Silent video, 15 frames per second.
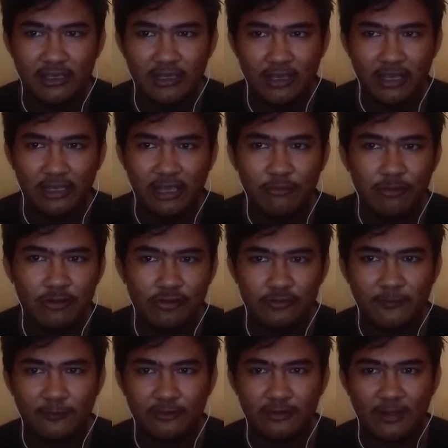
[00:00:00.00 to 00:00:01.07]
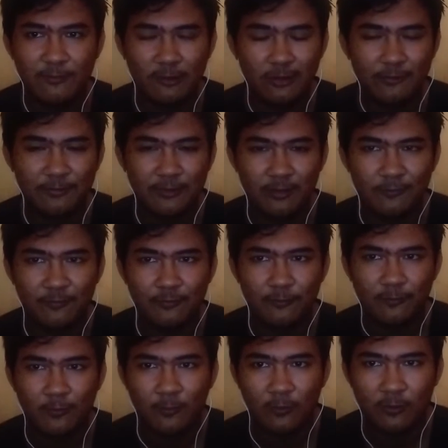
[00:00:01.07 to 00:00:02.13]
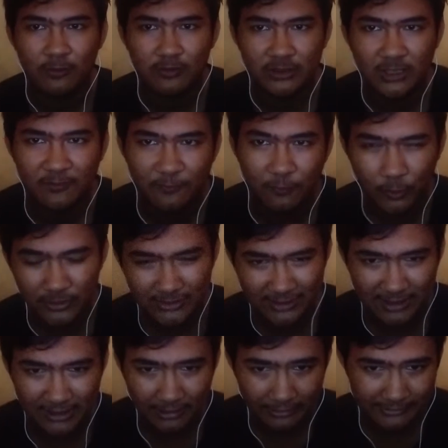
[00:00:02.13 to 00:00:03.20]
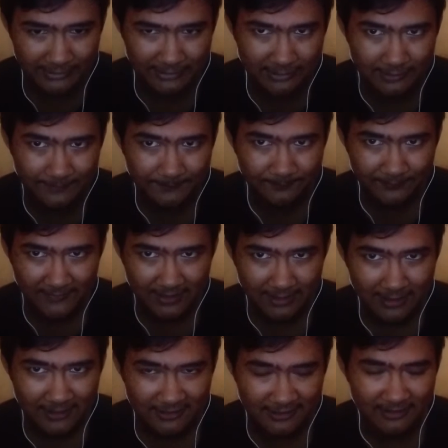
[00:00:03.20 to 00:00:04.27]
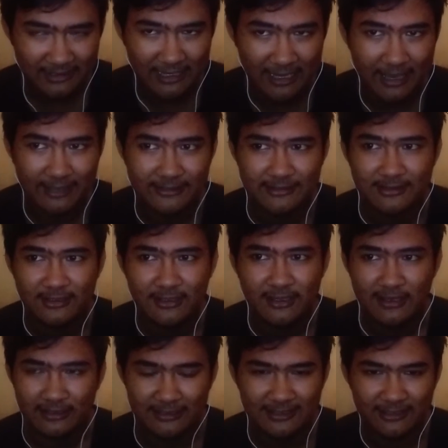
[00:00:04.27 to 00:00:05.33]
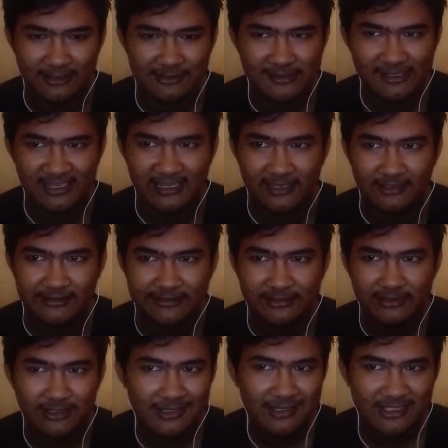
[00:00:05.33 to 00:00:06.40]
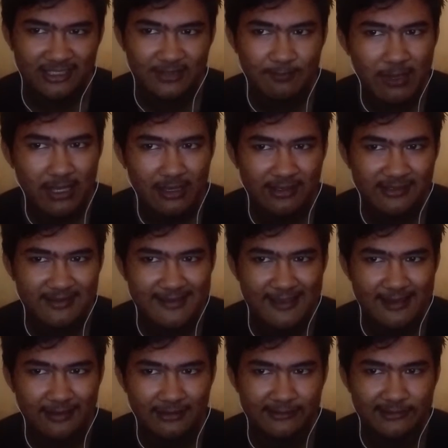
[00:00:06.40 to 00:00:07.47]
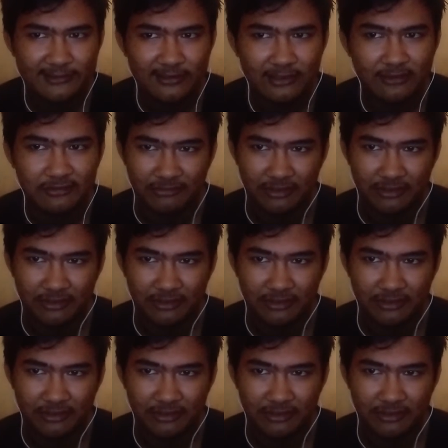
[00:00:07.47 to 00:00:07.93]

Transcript: It can be used for developing the four skills, such as listening skills, speaking skills, reading